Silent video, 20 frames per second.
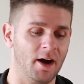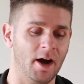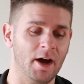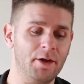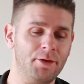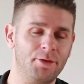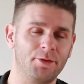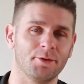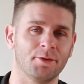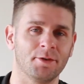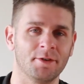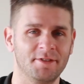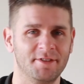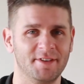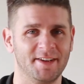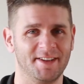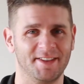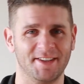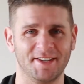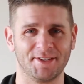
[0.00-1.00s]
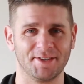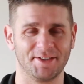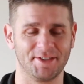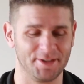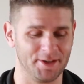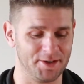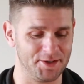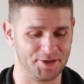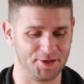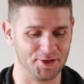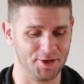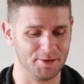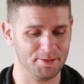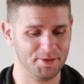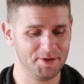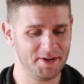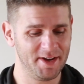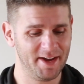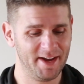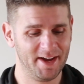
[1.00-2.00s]
I thought, this is so
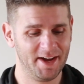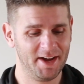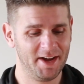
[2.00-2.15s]
stupid,